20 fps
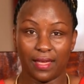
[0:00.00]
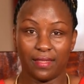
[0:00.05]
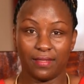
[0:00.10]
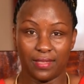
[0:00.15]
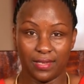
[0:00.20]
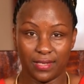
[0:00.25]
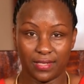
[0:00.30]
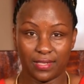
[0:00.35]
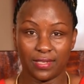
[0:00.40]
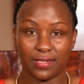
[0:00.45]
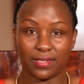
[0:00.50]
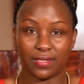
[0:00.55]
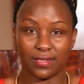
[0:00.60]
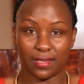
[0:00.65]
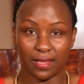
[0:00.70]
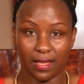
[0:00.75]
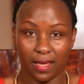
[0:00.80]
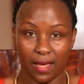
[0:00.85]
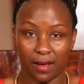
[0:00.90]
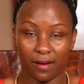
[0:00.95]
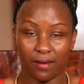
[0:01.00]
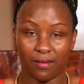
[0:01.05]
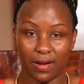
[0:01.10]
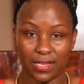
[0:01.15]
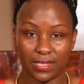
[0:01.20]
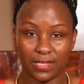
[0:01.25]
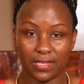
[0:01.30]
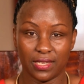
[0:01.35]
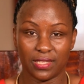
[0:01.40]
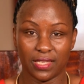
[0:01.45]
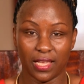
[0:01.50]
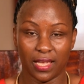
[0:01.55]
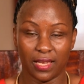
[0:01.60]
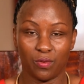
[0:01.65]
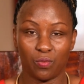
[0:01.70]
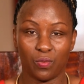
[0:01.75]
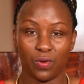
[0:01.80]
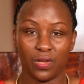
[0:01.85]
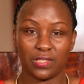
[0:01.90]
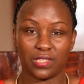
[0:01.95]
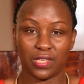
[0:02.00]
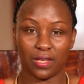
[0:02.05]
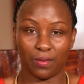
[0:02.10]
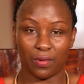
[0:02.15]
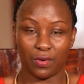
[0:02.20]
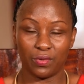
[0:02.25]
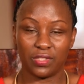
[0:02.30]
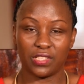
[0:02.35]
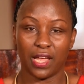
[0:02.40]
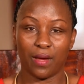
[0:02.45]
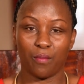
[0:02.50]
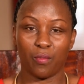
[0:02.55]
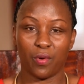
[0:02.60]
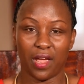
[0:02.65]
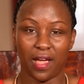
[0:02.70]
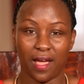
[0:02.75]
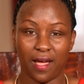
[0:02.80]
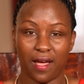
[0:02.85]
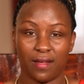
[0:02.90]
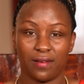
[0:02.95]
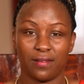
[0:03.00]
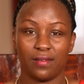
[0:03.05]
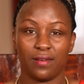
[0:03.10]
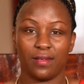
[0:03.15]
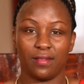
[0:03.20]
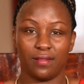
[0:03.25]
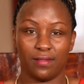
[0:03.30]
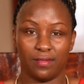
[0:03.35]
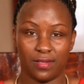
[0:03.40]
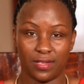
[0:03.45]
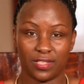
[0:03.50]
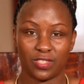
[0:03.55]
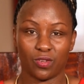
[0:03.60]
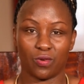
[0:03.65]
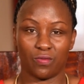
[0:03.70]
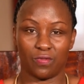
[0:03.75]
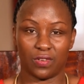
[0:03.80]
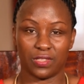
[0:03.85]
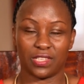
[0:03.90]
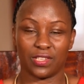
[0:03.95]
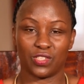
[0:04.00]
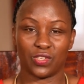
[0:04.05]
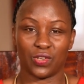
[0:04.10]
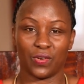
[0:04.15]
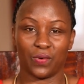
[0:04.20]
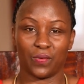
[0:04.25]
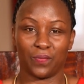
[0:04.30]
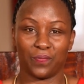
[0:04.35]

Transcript: This is a crisis, and it's about time we had this conversation.